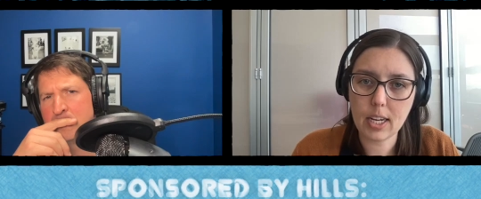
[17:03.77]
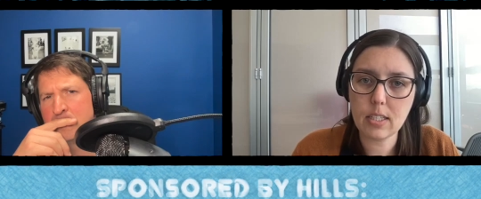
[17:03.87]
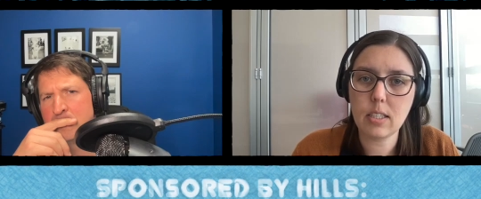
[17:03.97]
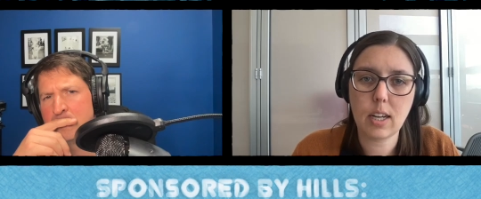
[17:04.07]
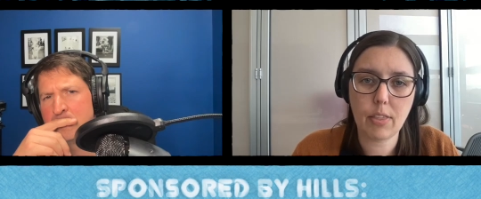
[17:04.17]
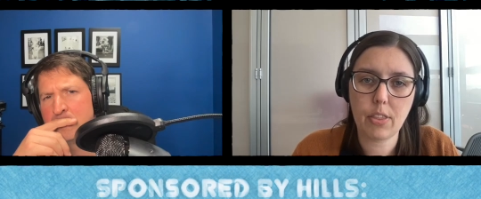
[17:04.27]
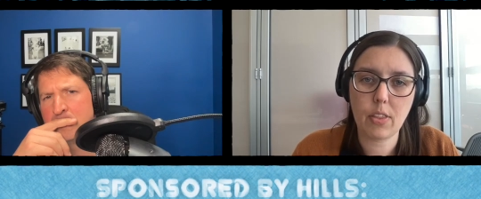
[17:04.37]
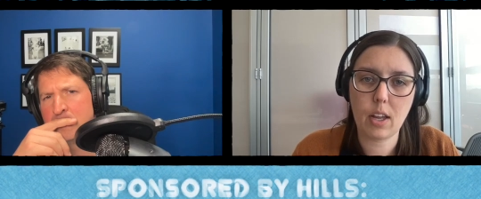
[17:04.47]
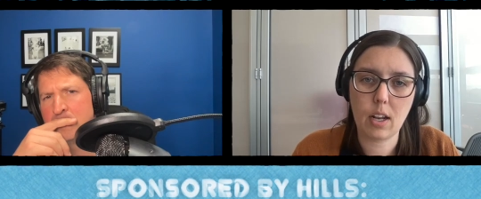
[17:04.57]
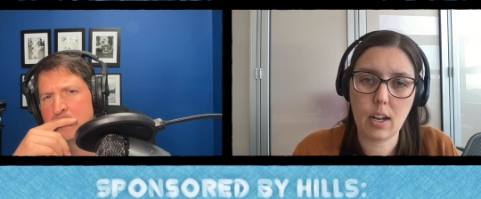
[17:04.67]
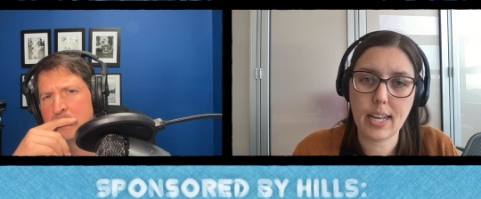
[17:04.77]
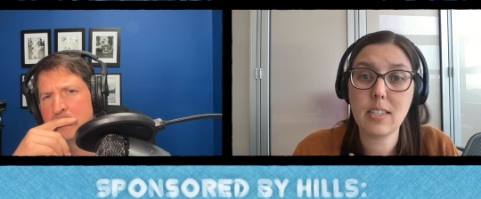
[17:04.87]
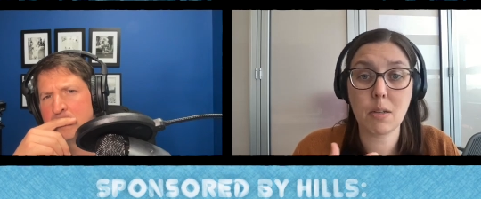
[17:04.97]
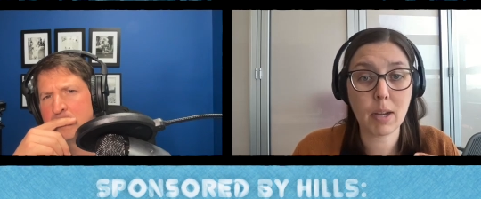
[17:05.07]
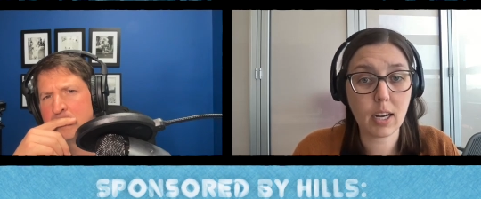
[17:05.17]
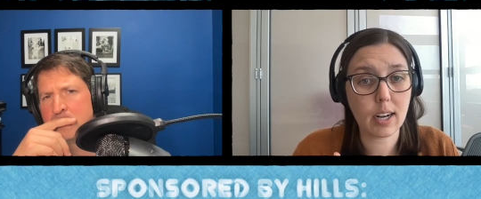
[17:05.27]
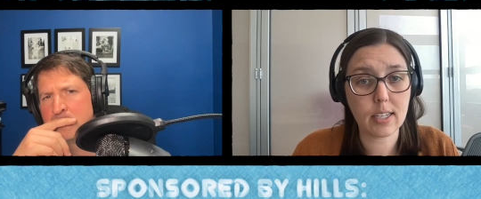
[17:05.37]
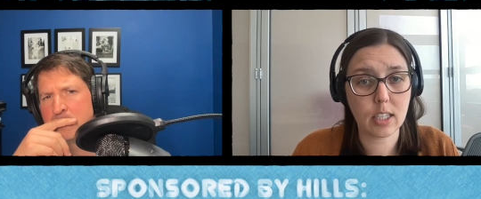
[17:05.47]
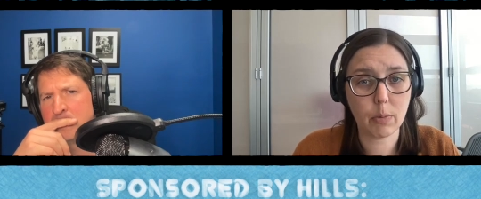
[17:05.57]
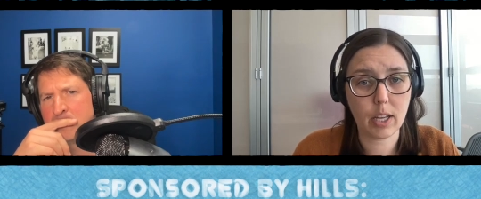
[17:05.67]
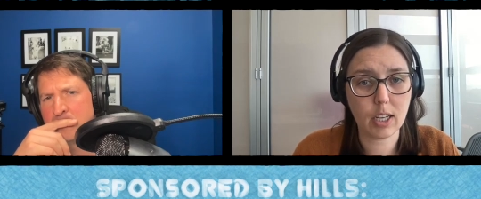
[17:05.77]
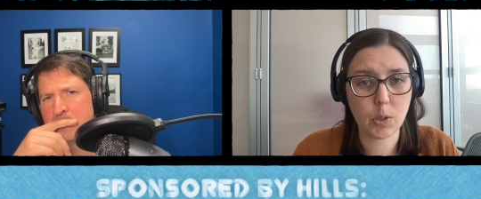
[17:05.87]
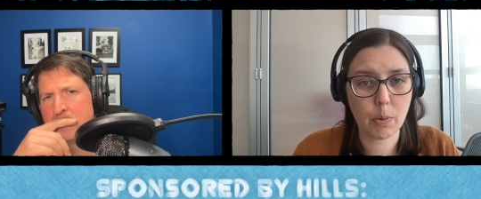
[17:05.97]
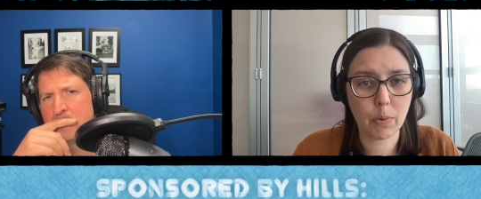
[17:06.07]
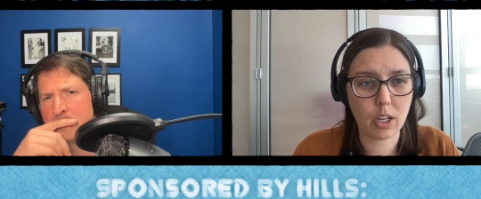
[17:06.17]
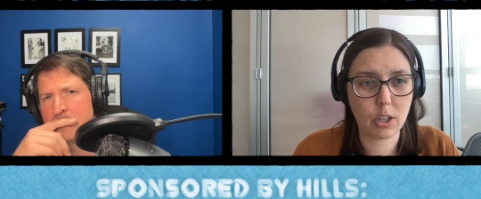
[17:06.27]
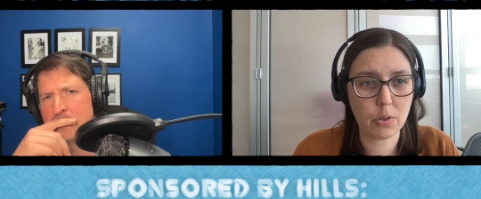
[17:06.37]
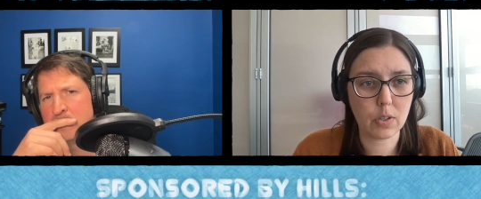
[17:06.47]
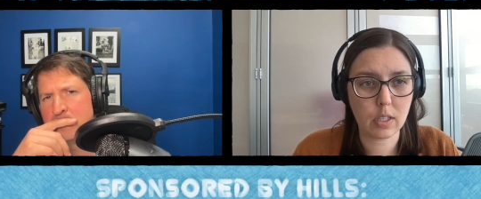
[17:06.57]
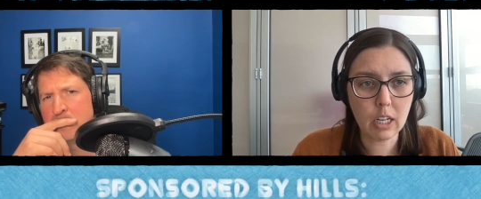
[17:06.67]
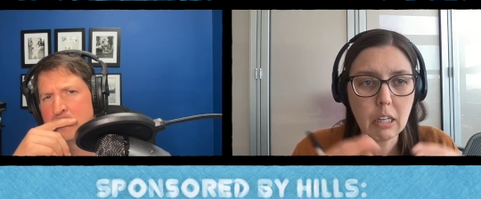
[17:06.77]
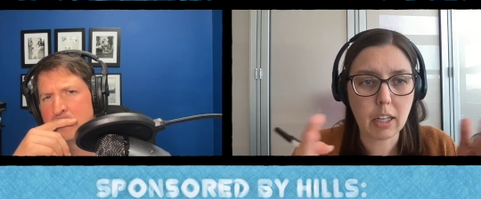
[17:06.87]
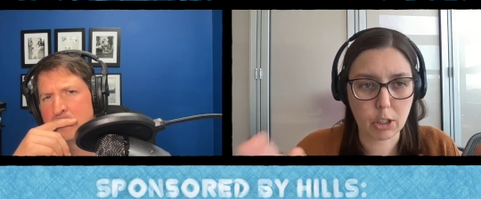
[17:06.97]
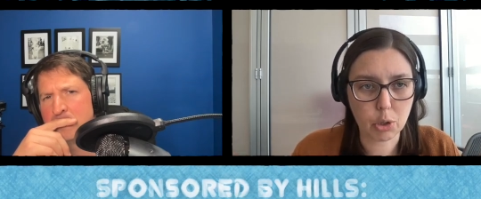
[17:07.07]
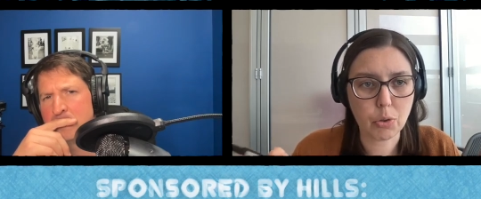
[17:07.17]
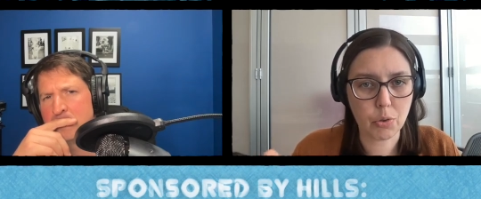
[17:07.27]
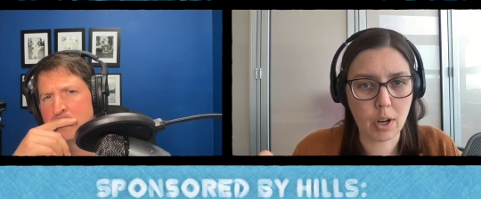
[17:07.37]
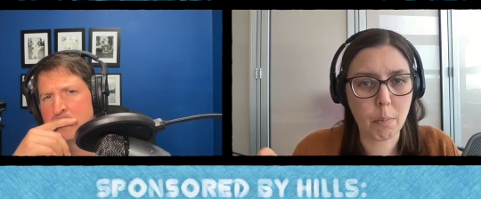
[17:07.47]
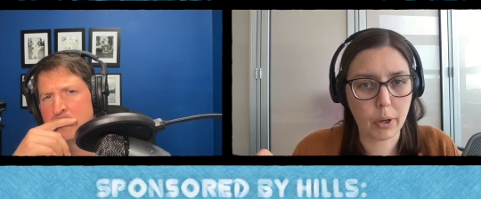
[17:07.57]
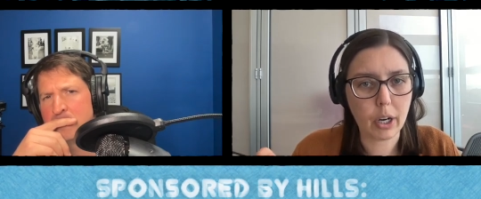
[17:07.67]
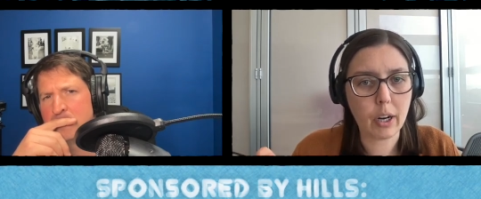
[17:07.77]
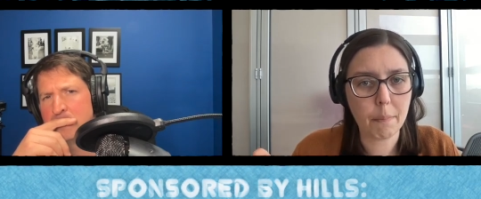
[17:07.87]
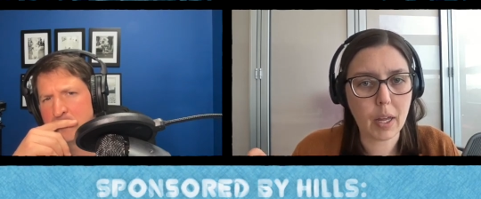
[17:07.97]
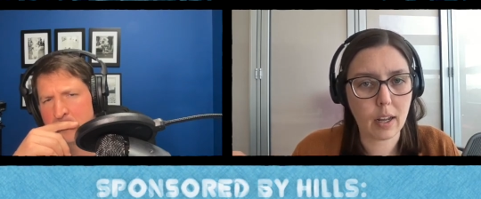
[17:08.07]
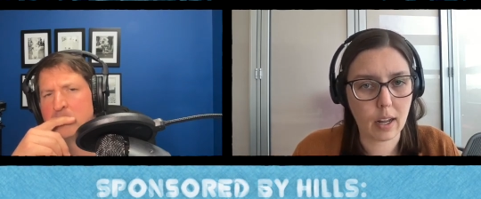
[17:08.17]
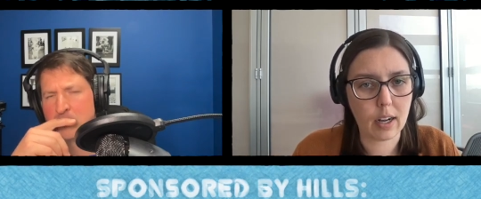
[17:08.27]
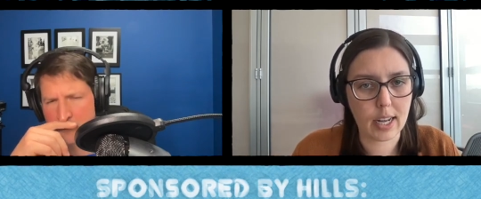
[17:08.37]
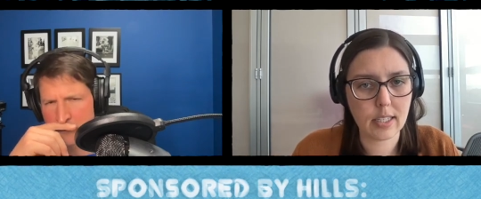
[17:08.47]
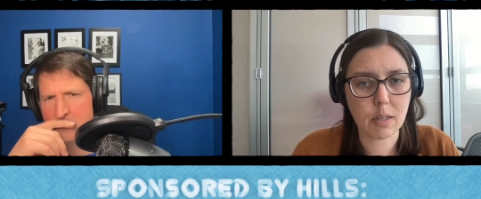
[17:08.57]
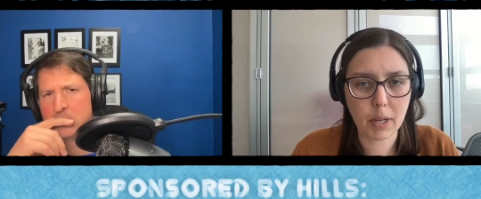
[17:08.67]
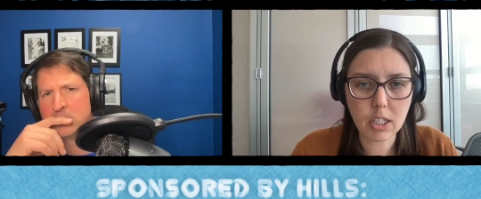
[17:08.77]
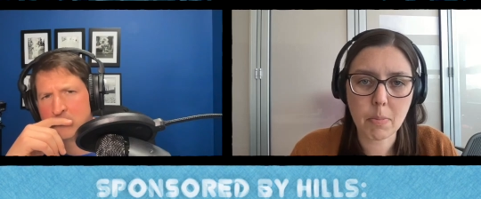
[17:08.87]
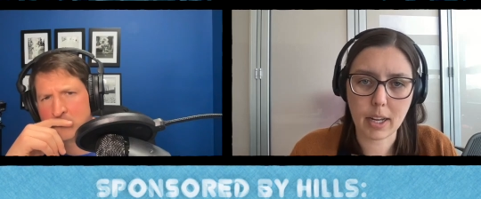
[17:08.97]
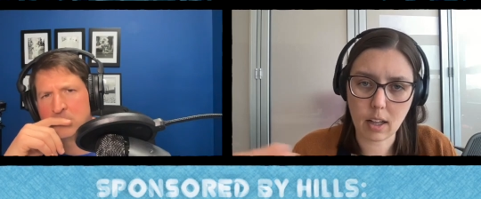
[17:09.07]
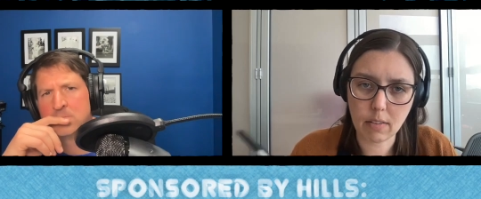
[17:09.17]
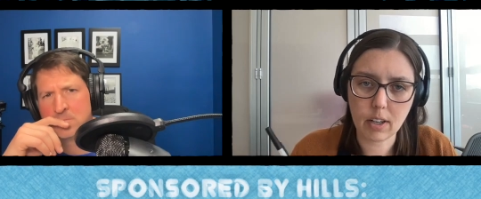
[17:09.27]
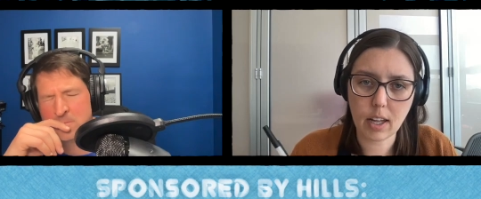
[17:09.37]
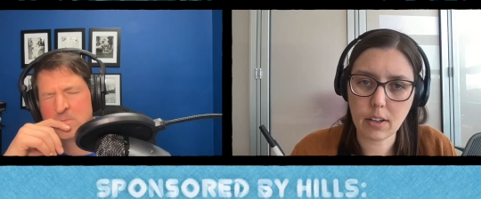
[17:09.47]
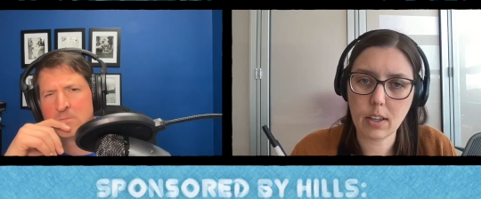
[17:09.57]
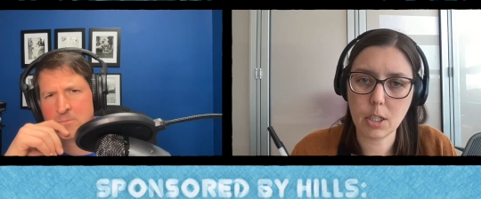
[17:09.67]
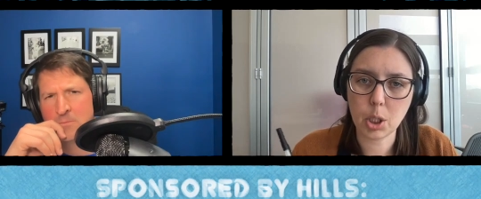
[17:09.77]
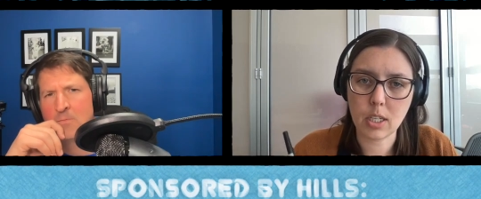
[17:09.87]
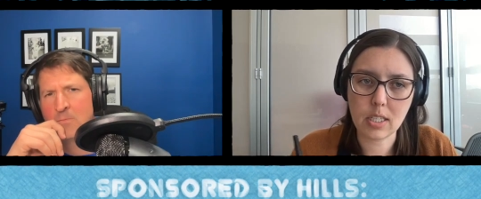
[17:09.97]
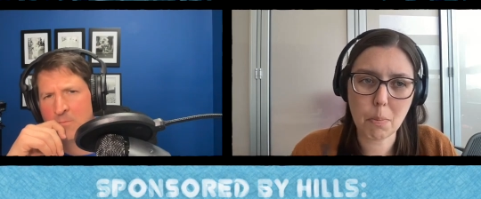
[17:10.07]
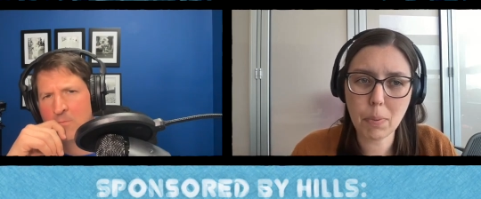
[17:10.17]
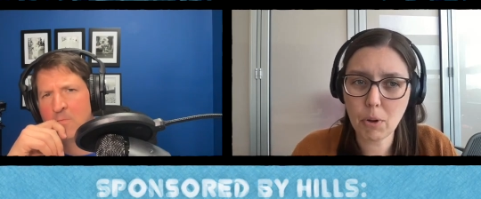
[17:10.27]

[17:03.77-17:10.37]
Speaker 1: weight, not an estimated ideal weight, because we want to use like a true number and not an estimate to make all of our calculations.